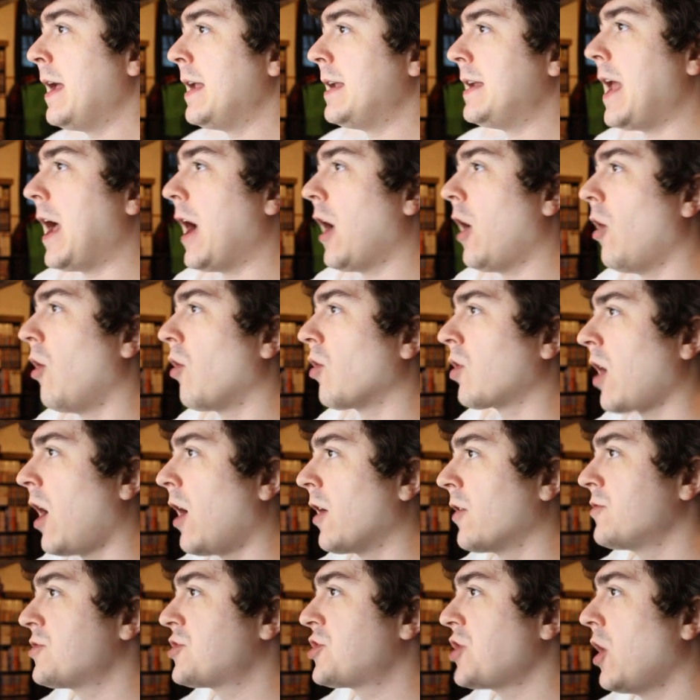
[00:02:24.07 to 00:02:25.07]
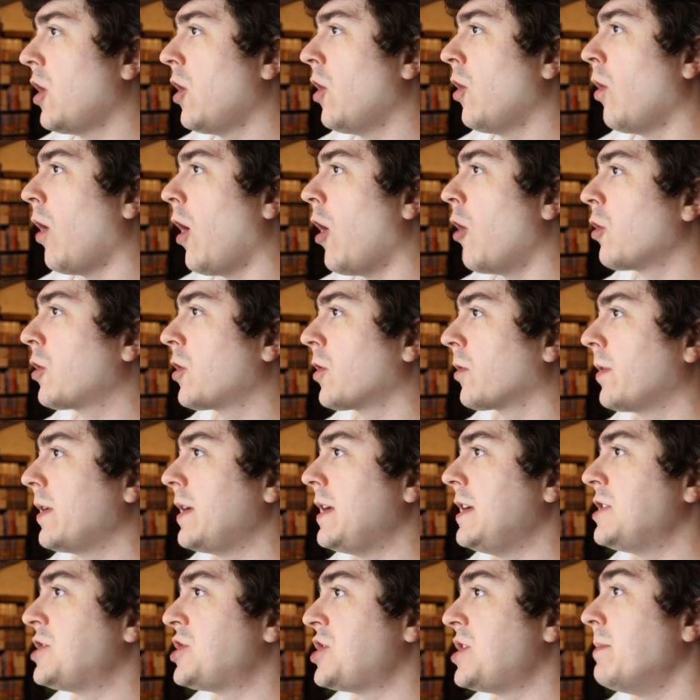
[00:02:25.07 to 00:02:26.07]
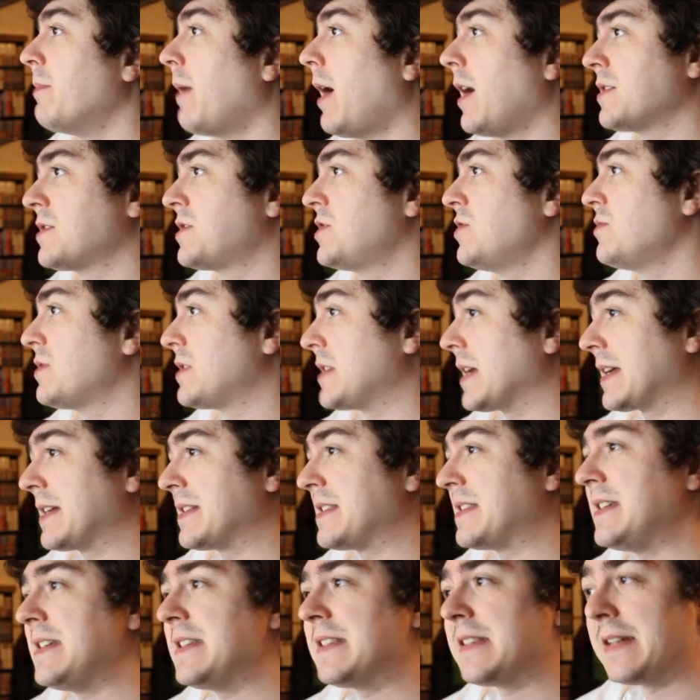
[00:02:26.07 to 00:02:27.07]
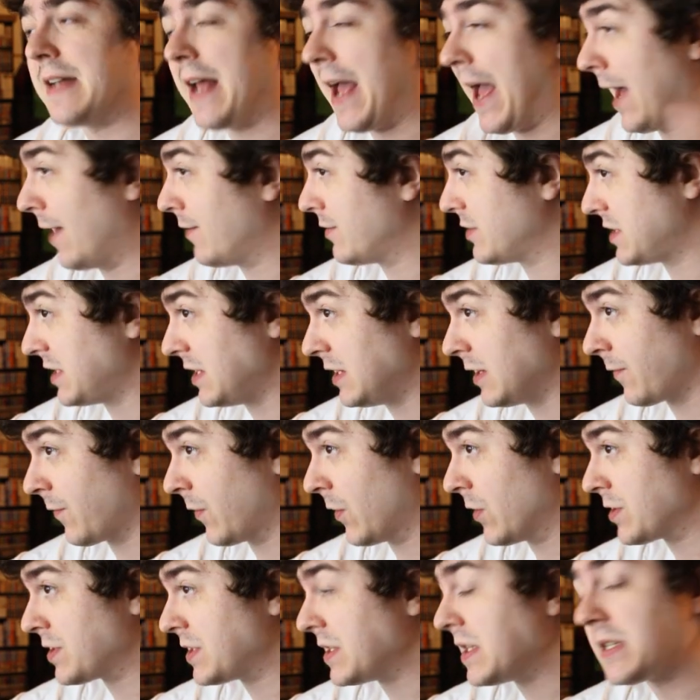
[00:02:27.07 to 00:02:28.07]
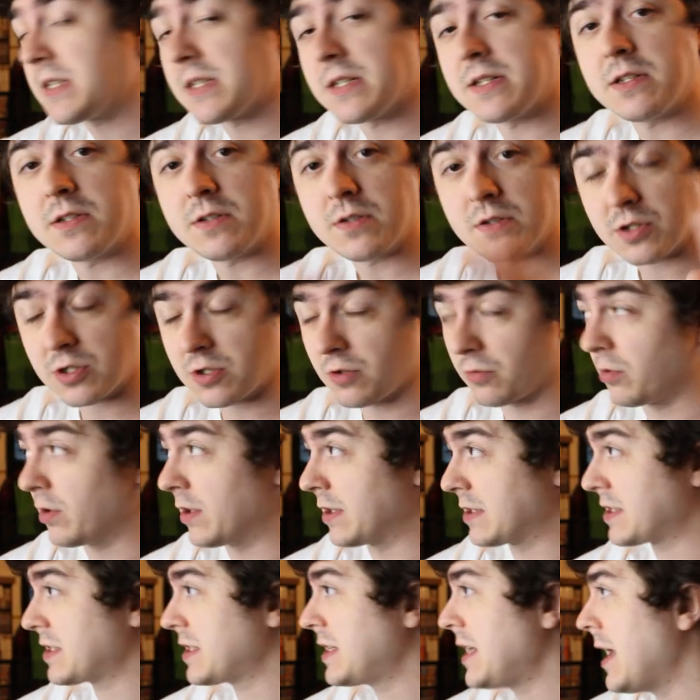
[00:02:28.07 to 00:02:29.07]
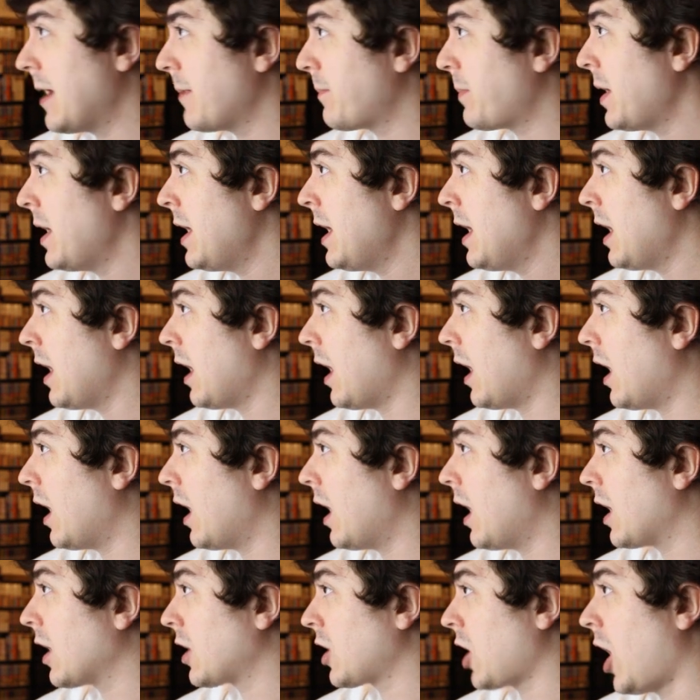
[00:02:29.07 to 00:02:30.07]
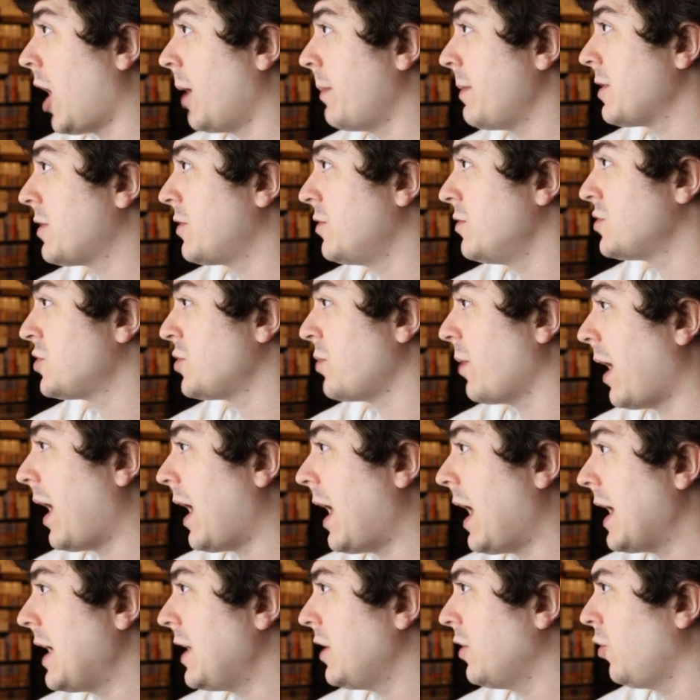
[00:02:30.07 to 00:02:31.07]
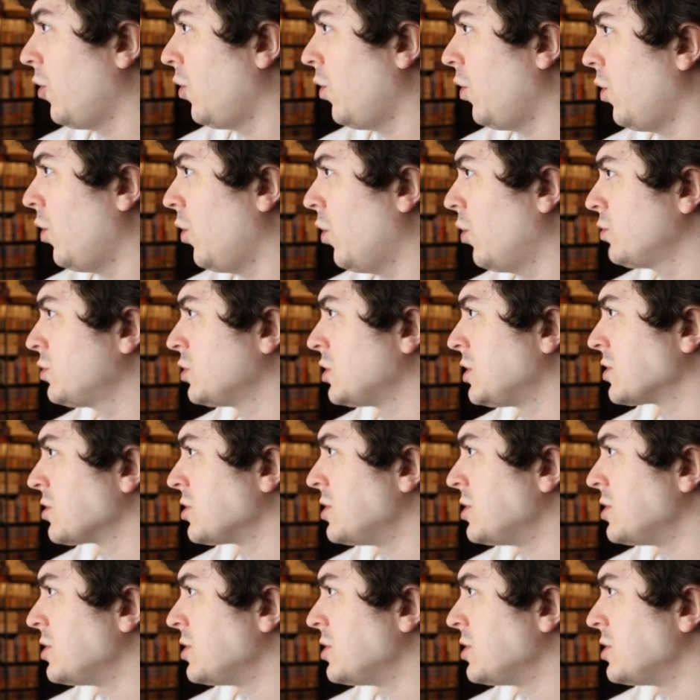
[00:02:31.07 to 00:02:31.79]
Now, Kanojo, Okari, Shimasu, second season. Haven't seen the first season, so gonna skip. Uh, Kamikuzu Idol.